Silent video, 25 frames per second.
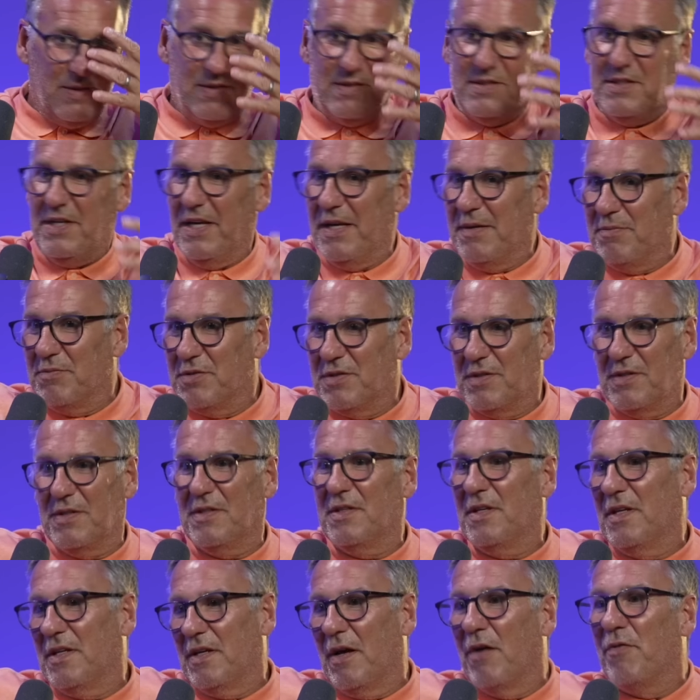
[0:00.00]
teams
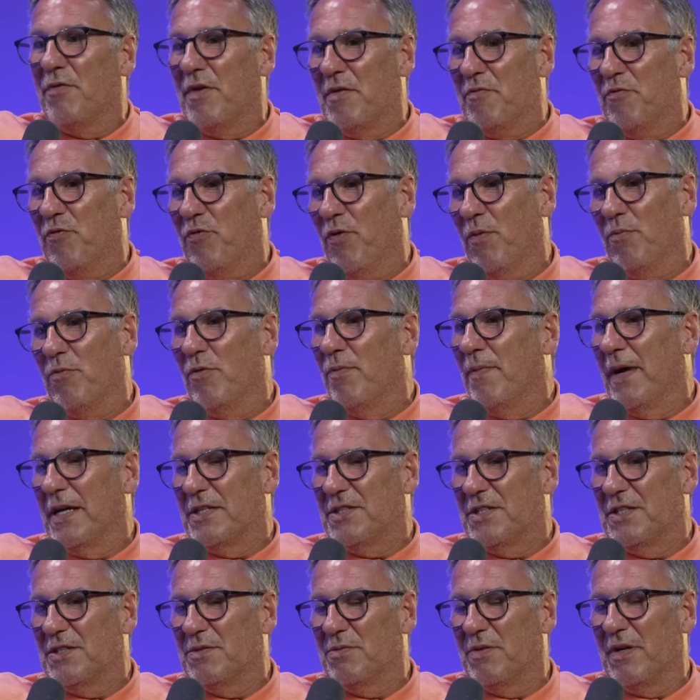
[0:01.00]
are in football
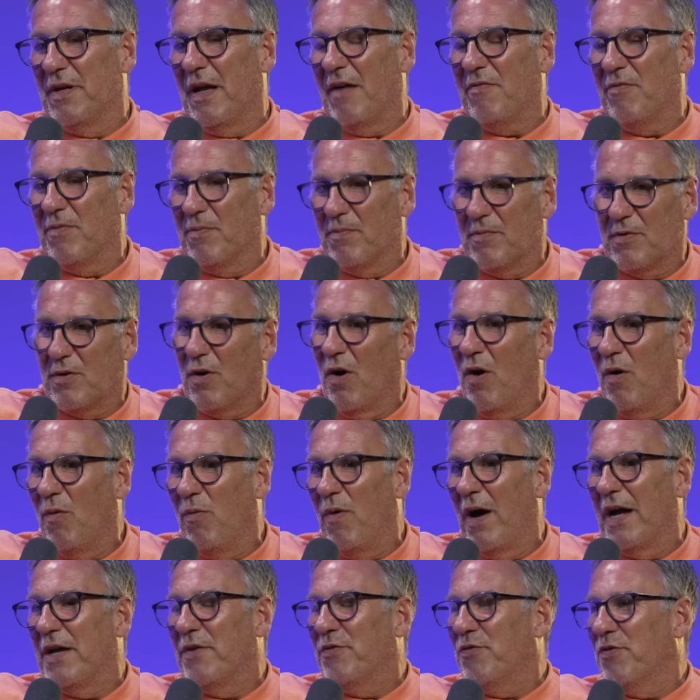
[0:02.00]
matches. We haven't got
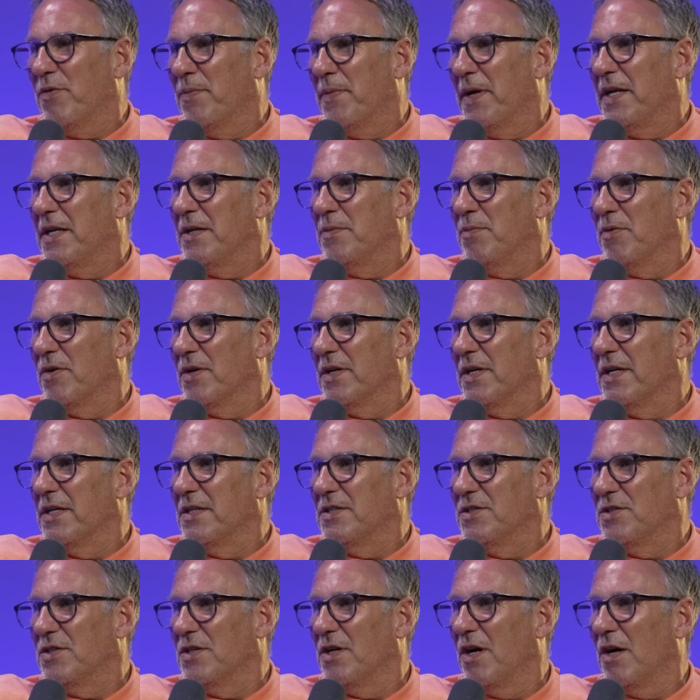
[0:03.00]
away from
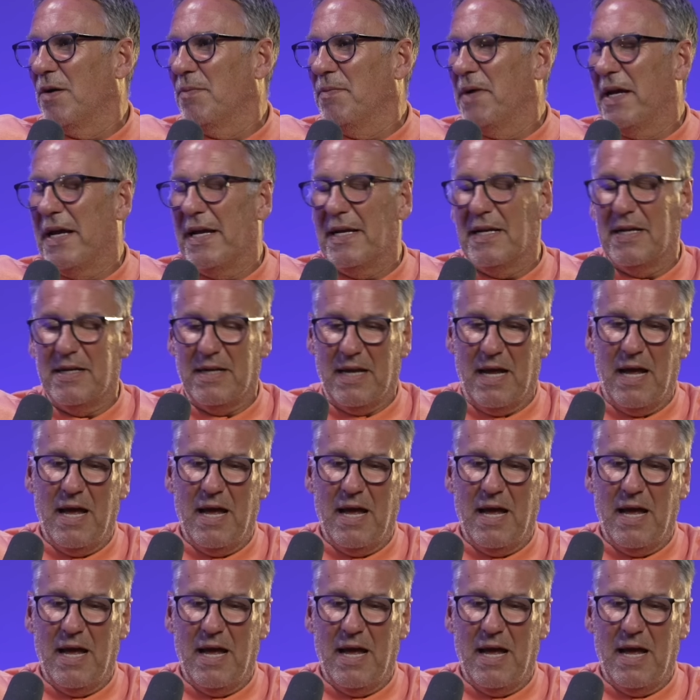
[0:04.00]
anybody. Do you know what I mean?